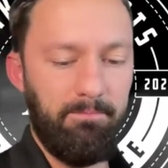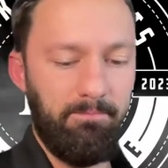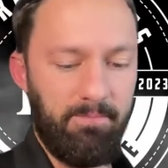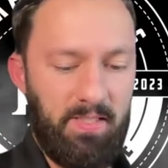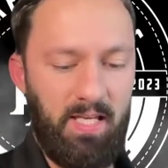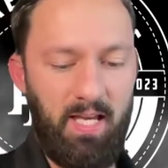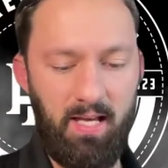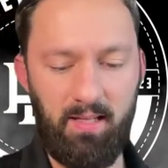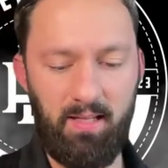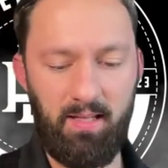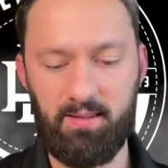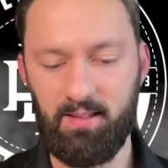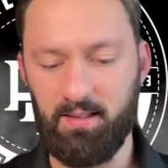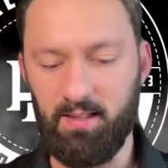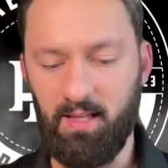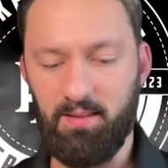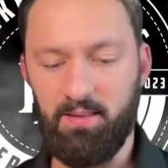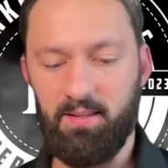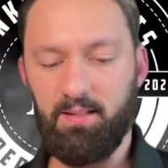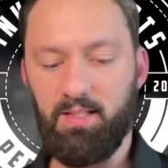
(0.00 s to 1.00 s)
Yeah, I
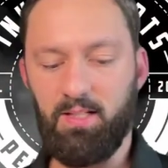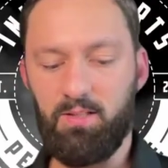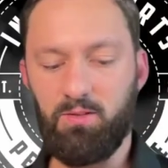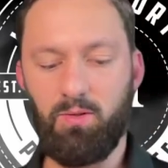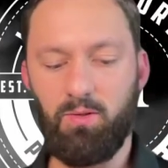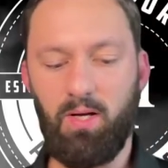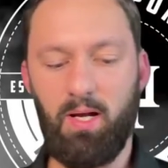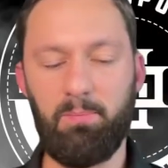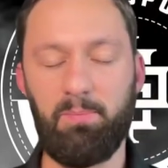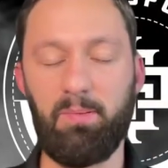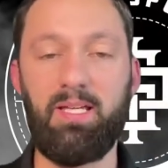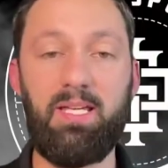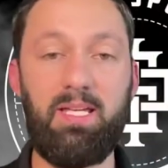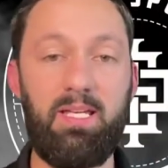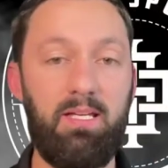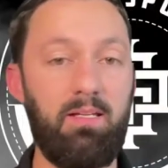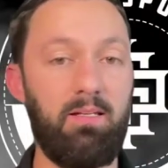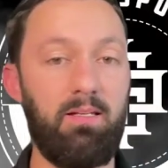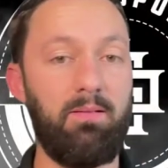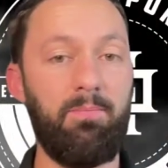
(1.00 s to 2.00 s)
think that's right. But
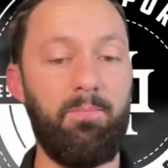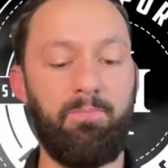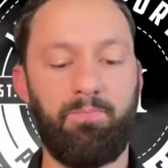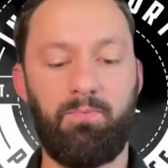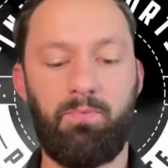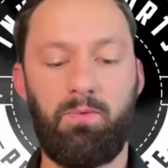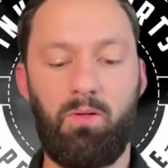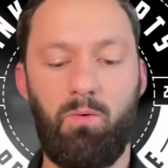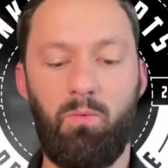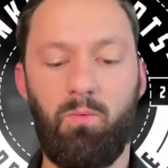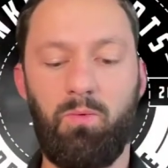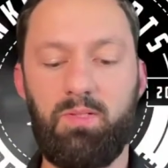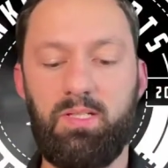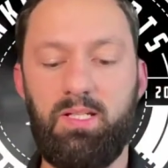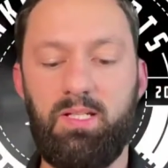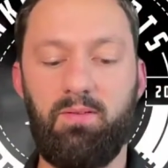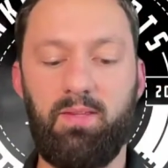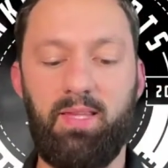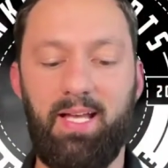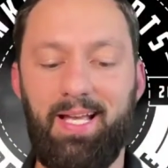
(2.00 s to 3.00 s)
he was
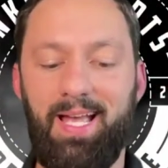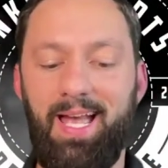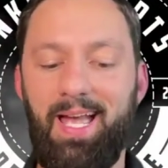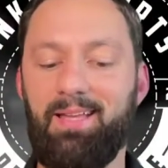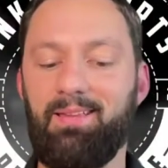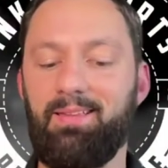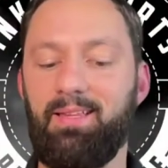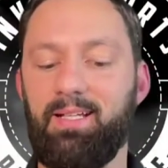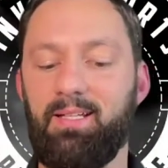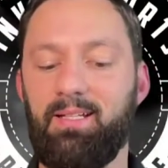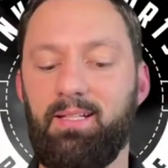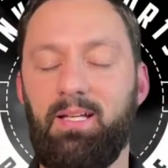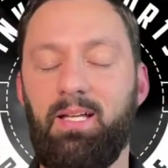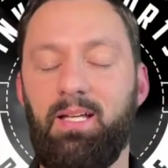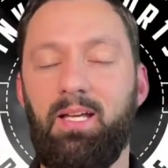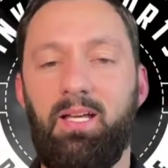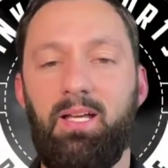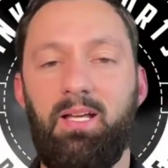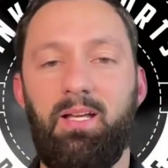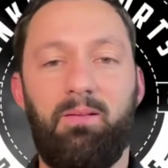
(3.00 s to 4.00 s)
even like, hey, like
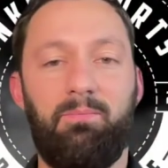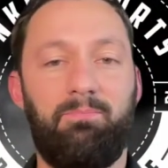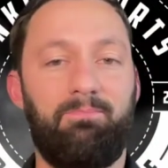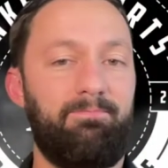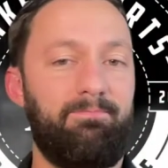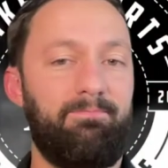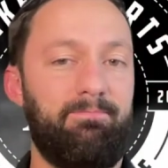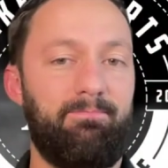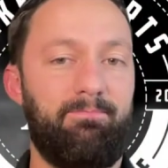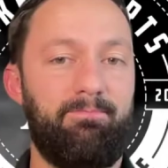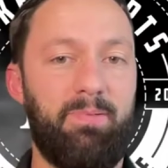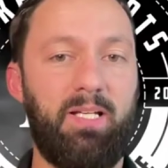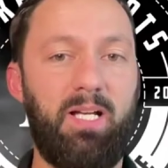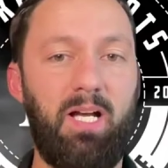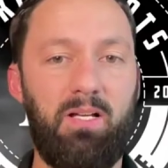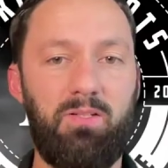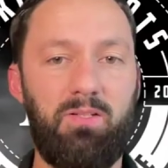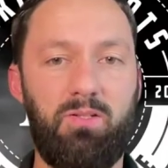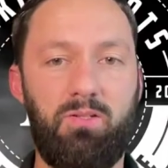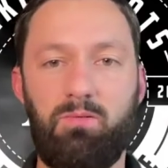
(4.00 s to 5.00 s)

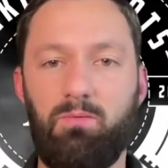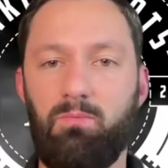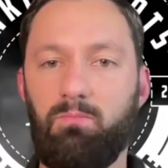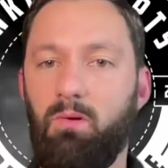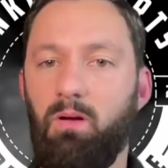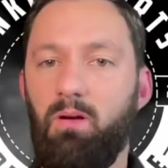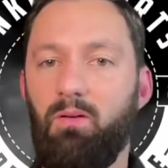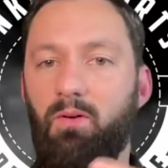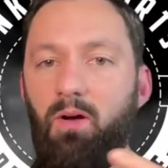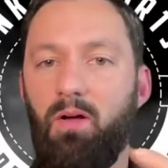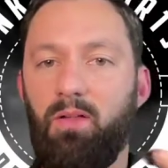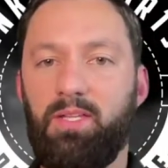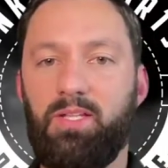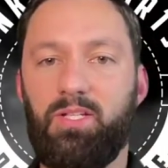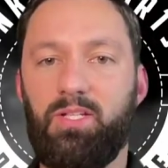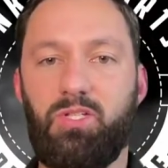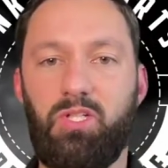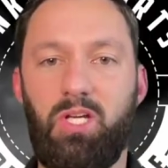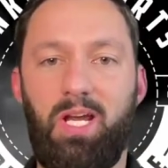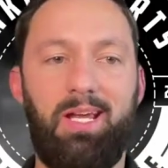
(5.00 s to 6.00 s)
because of all
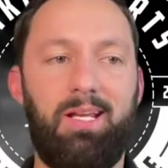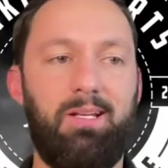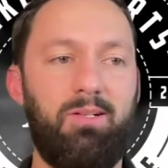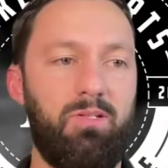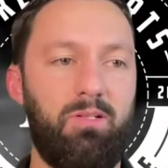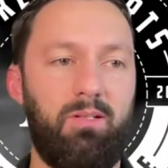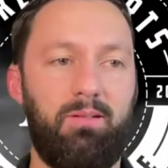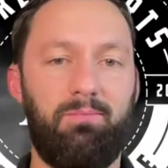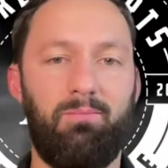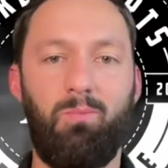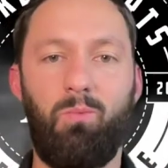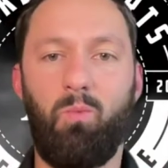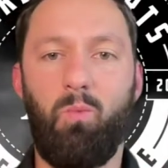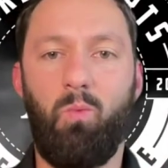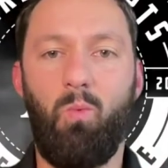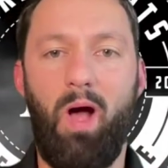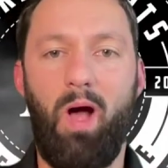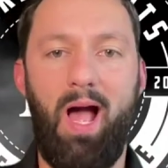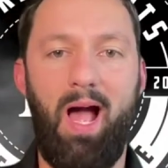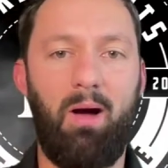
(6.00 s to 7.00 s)
this change and
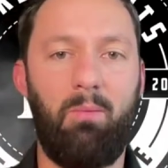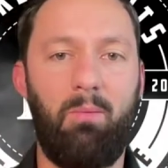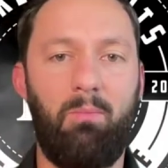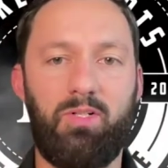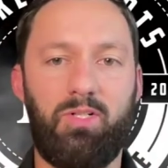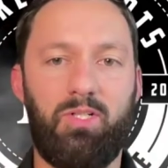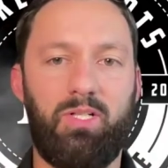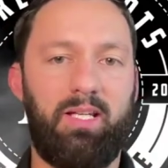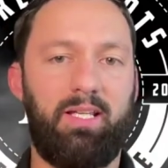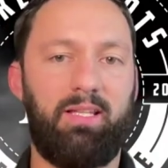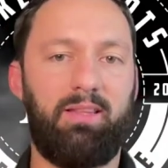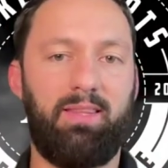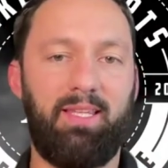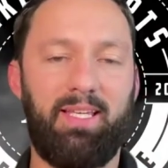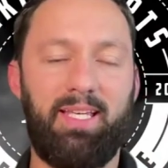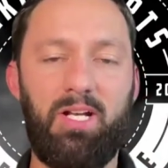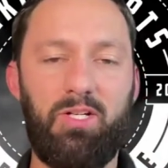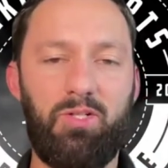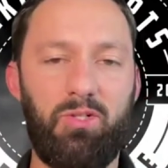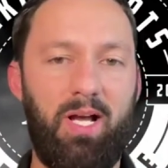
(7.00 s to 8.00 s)
how much the
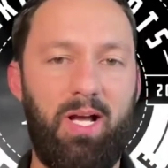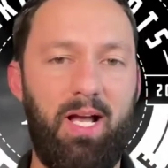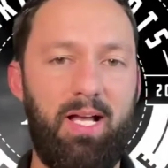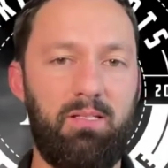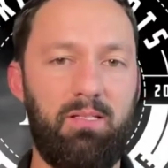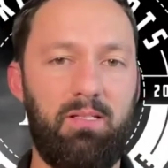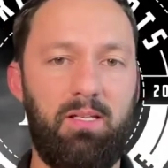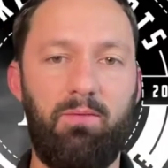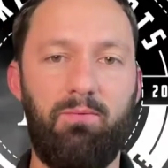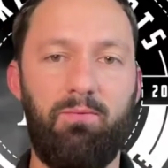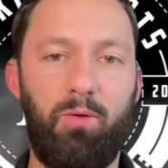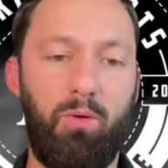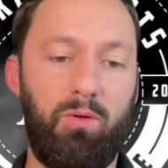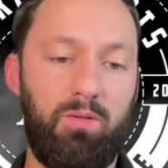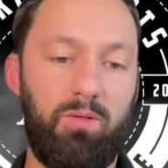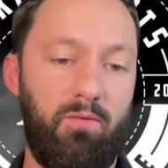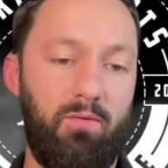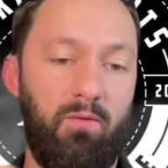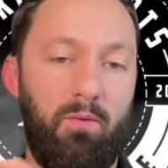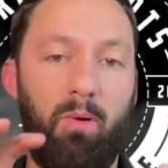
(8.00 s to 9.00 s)
catcher has
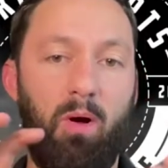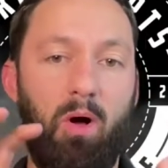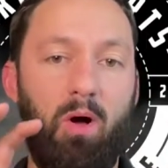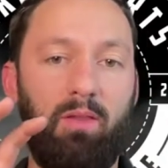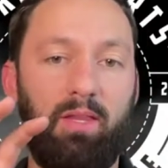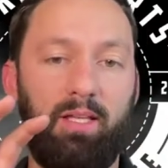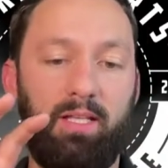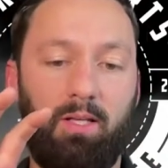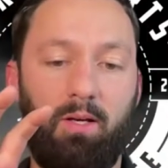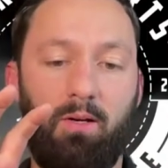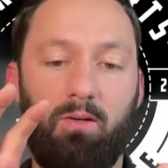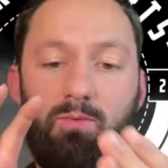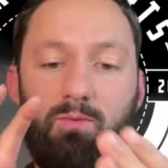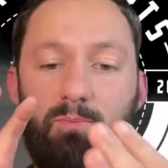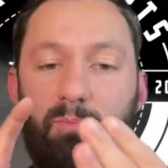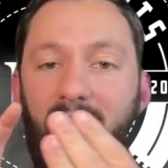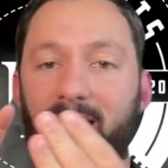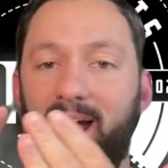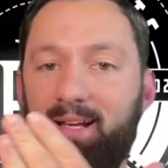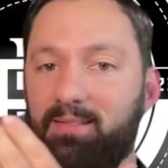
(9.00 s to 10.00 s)
influence of a ball that goes
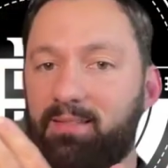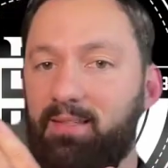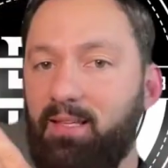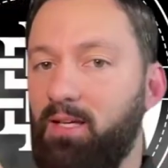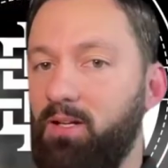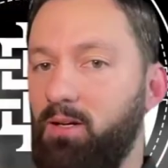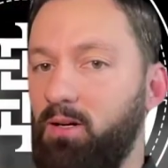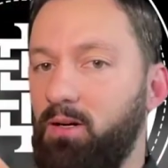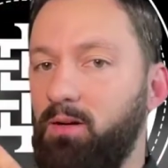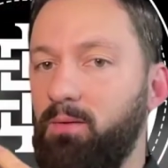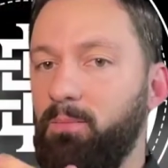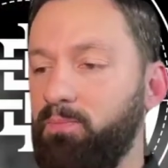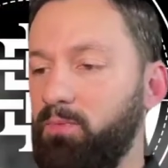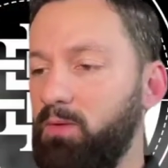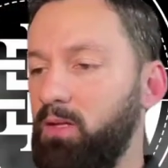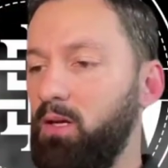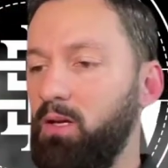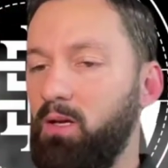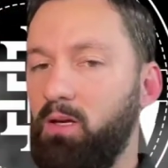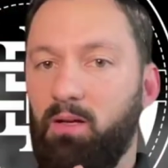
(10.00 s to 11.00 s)
past the hitter
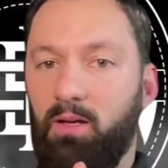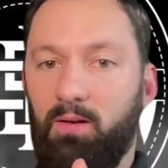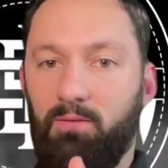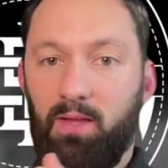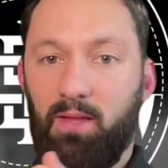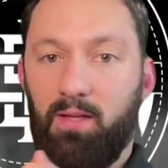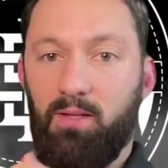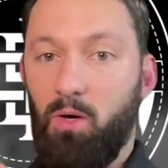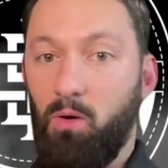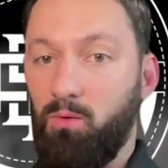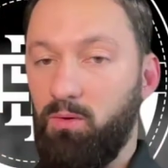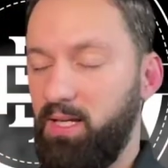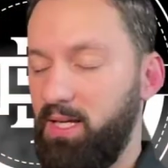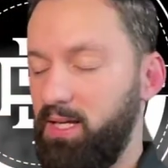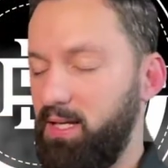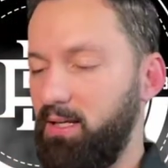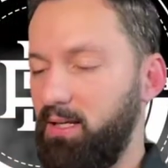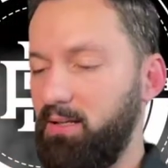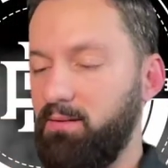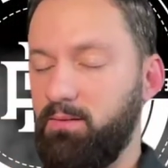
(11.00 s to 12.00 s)
if they don't
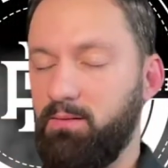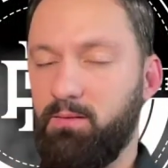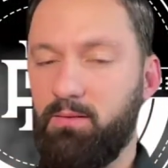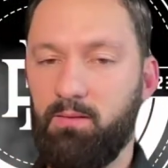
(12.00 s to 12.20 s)
hit it